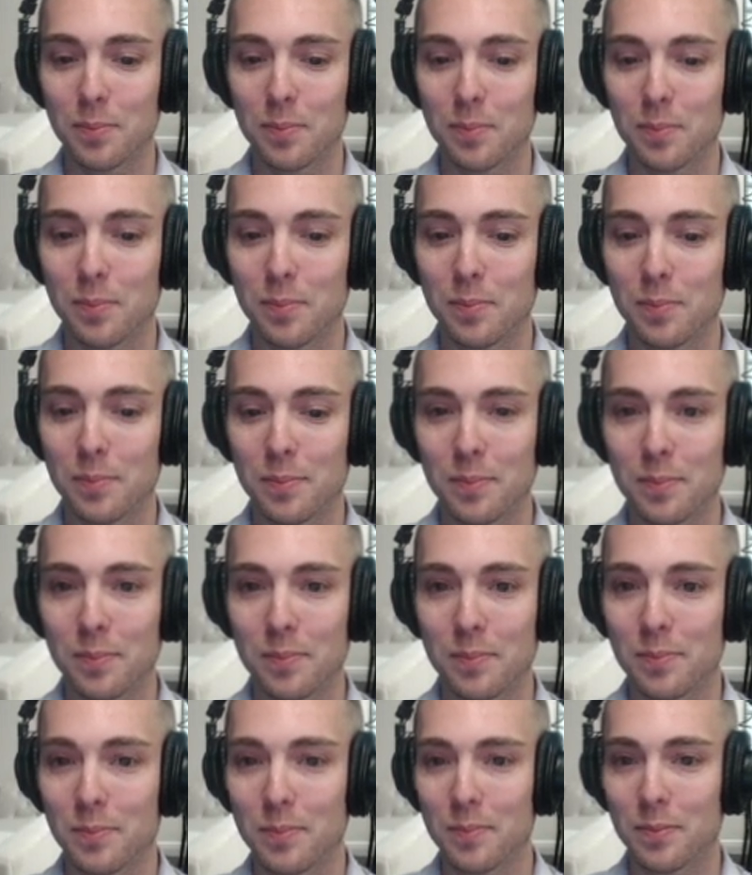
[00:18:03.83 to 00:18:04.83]

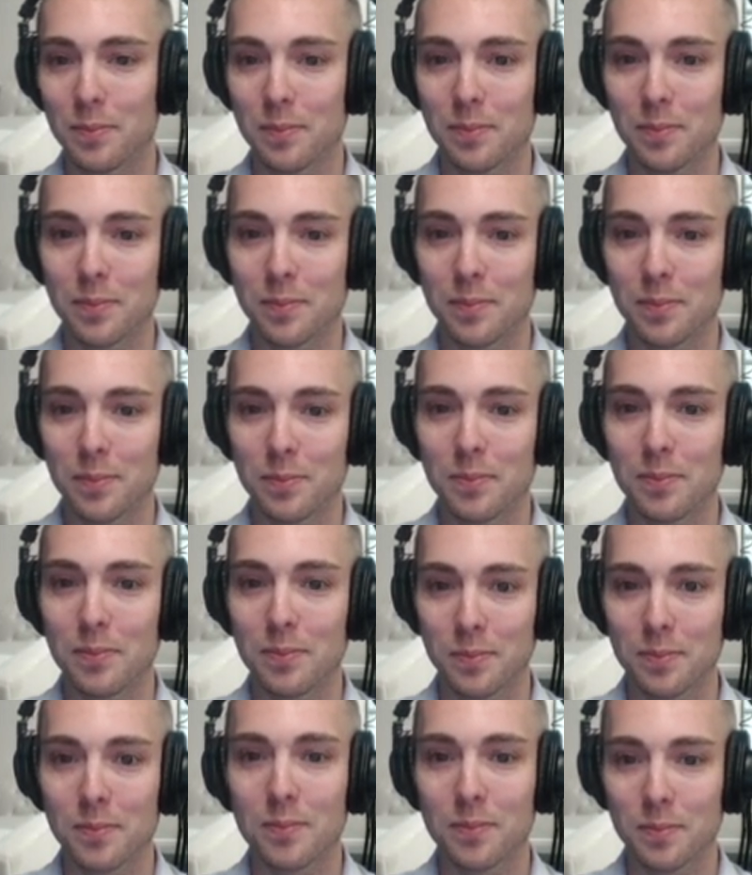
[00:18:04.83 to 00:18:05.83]

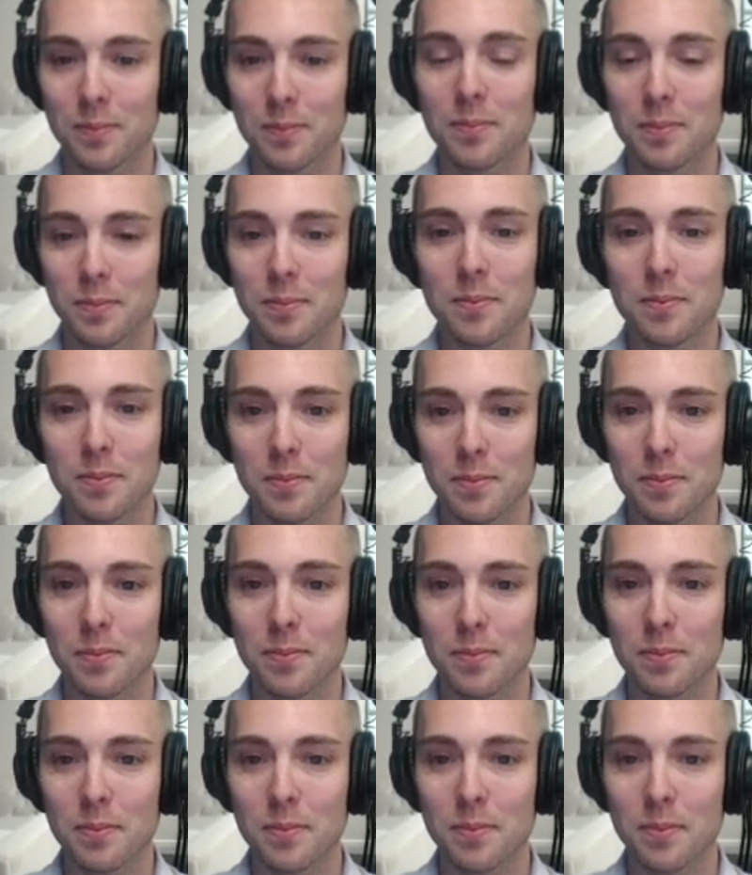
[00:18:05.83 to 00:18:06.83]

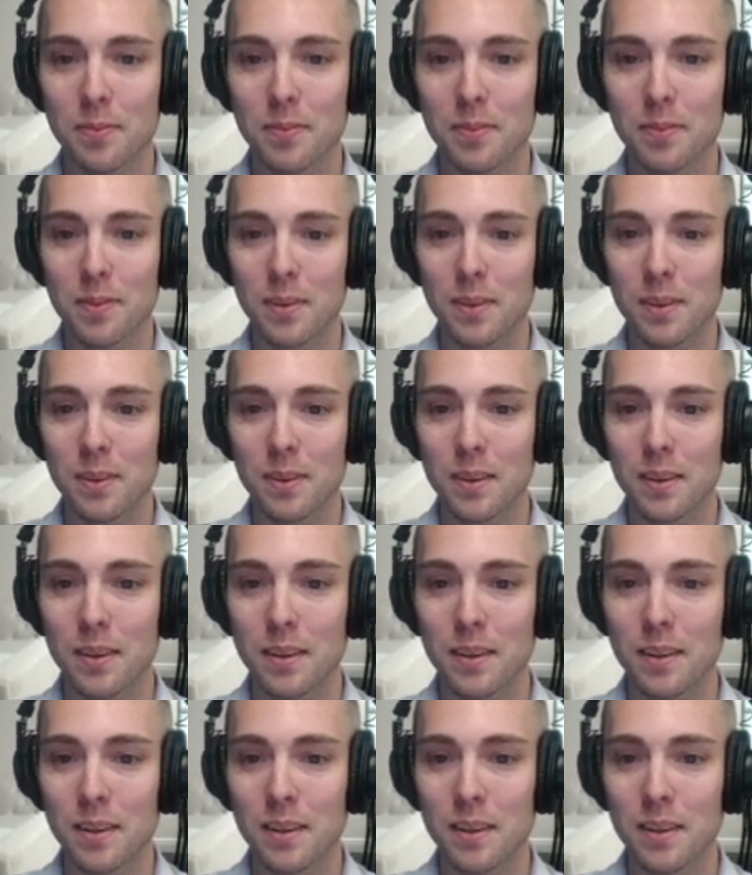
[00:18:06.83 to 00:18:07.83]
No words are spoken by the person on screen.